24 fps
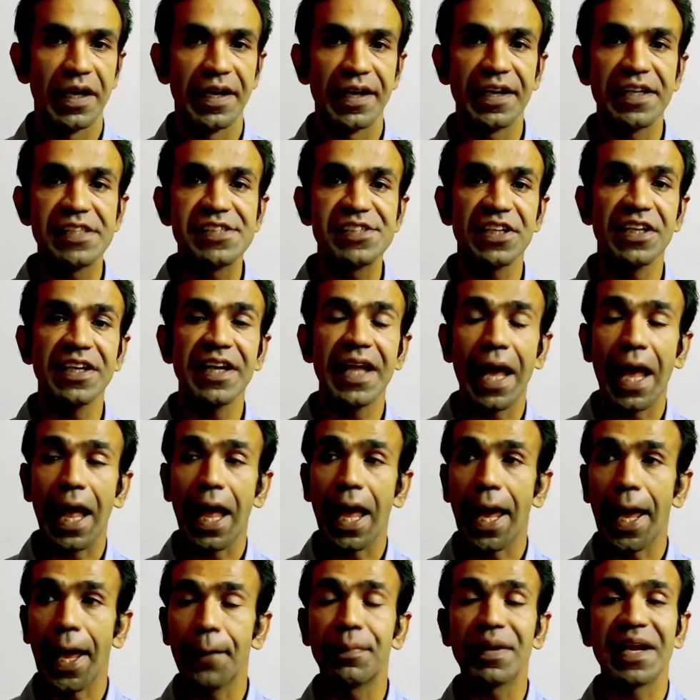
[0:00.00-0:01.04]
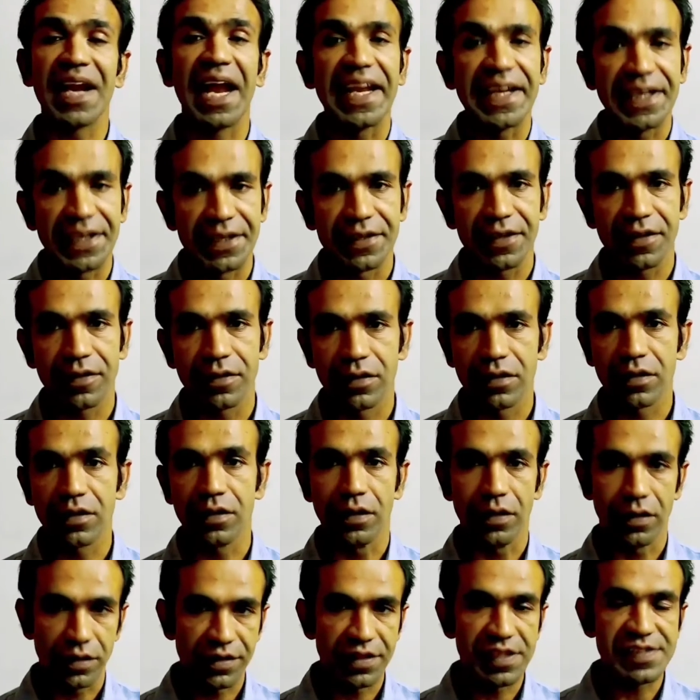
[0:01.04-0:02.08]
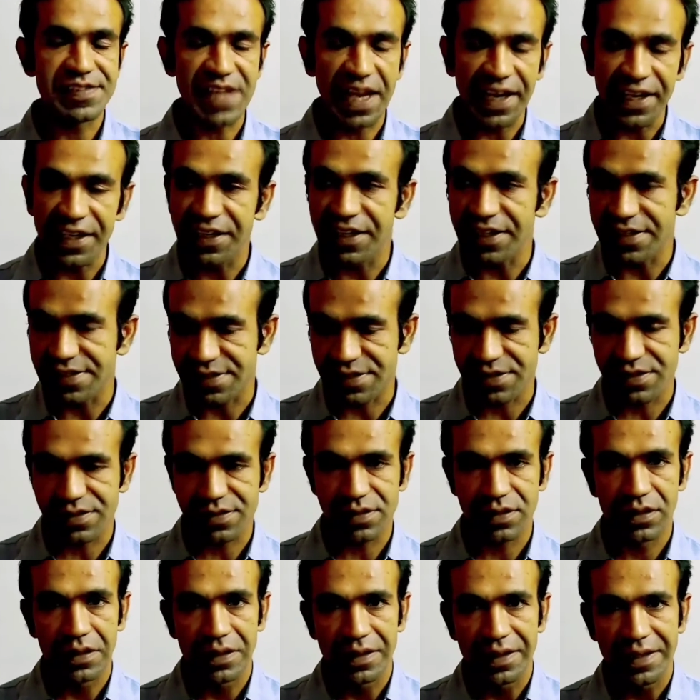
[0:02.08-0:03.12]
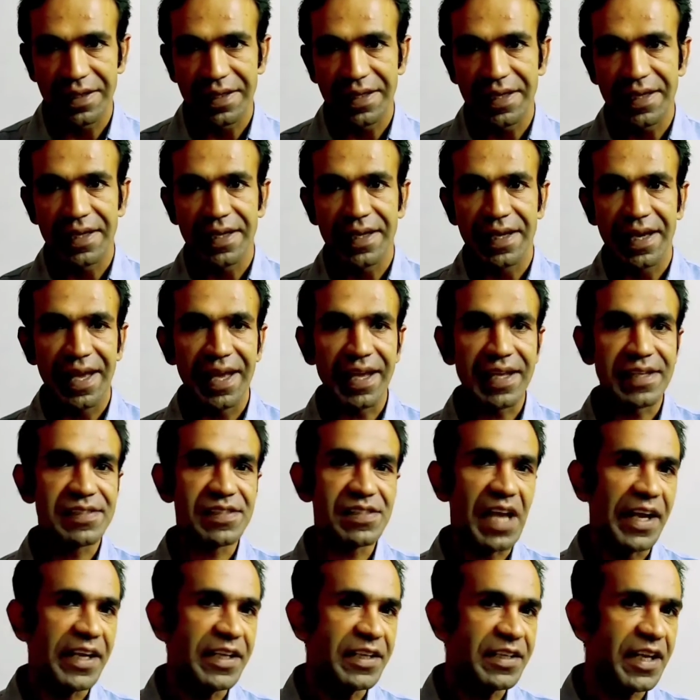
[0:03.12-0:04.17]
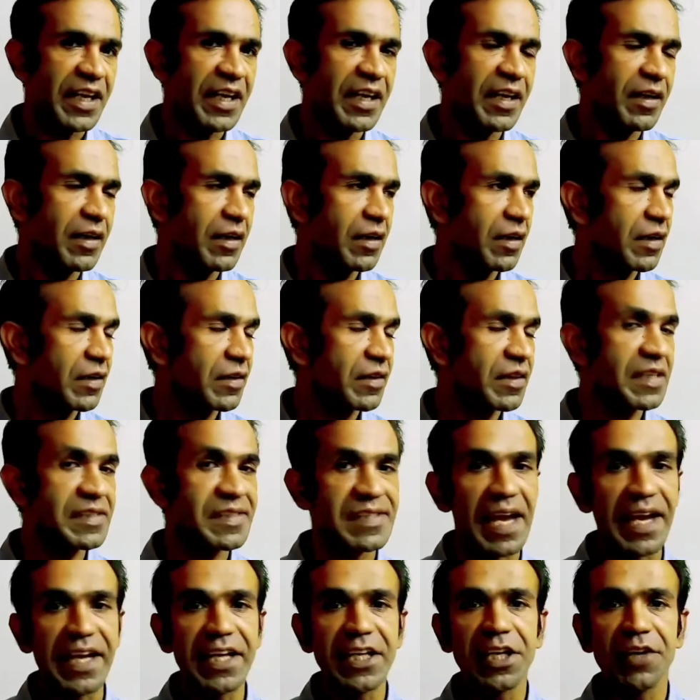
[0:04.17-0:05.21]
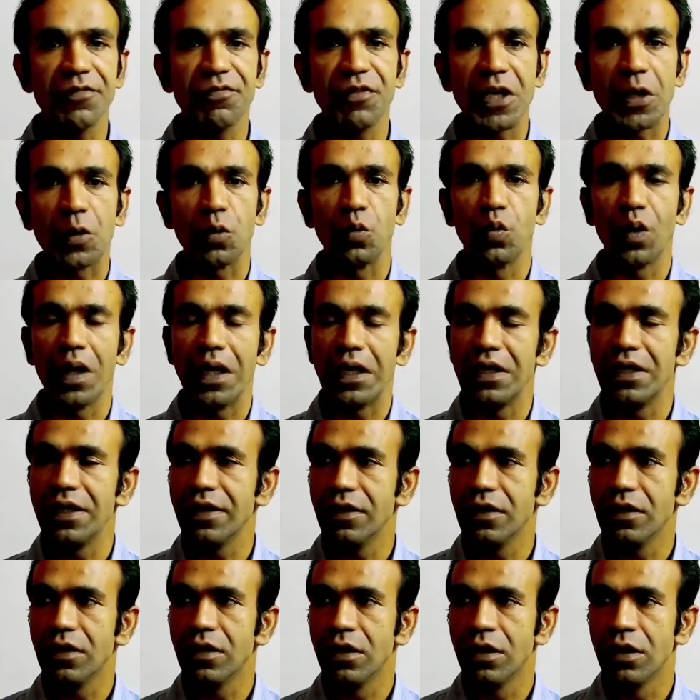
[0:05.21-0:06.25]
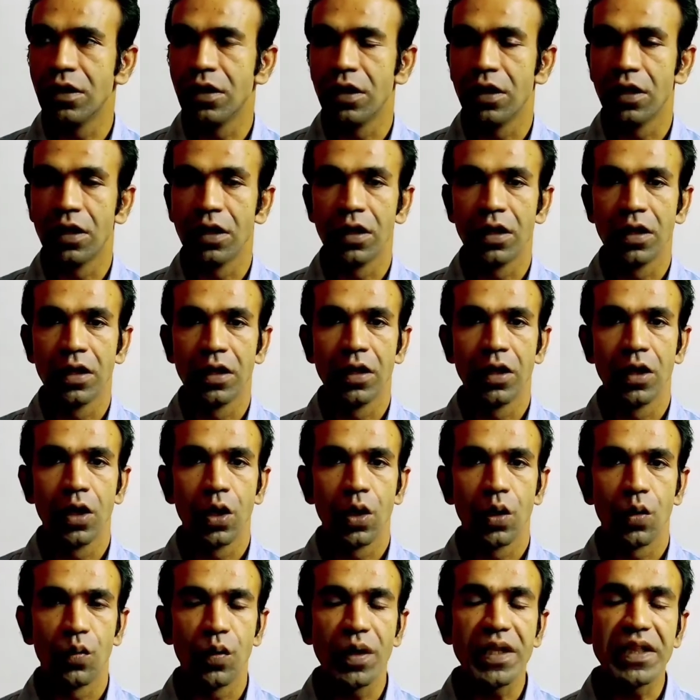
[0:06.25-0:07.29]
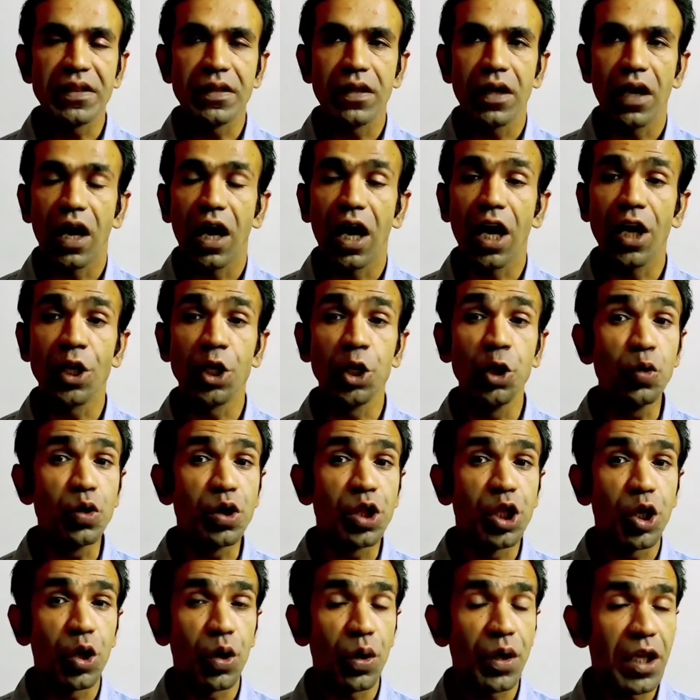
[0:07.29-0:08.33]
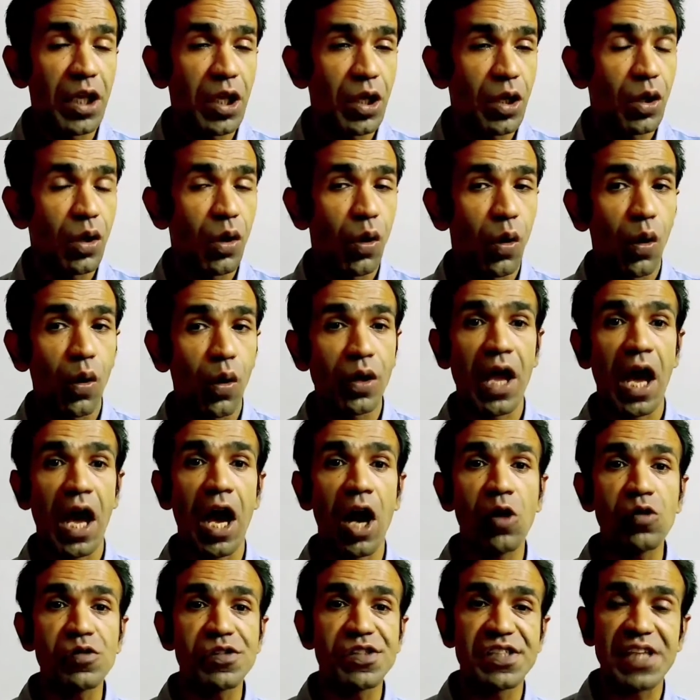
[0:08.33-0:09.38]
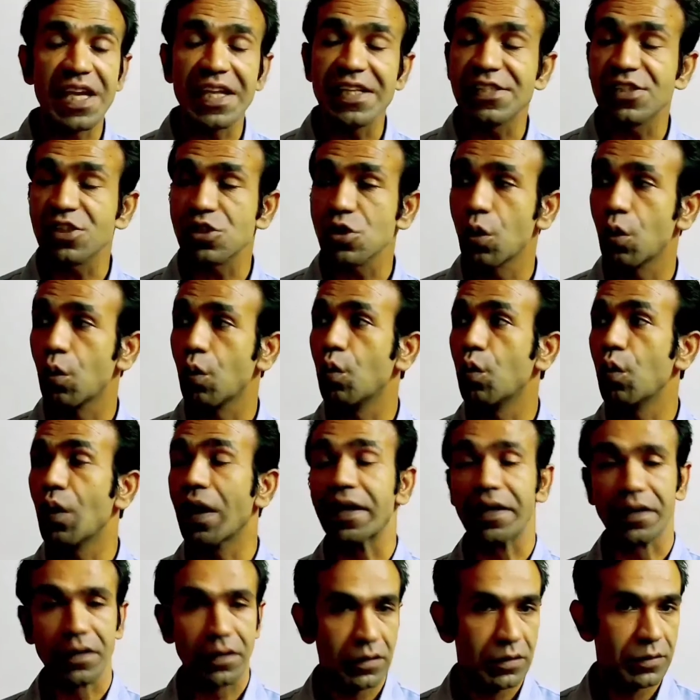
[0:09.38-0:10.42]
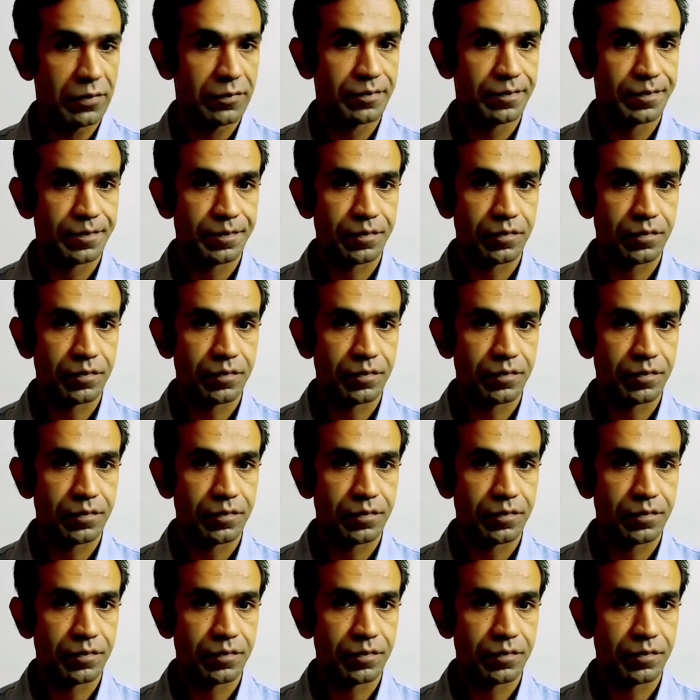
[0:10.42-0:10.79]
Richard Ebright, the scientist, excited the scientific world with a new theory on how cells work.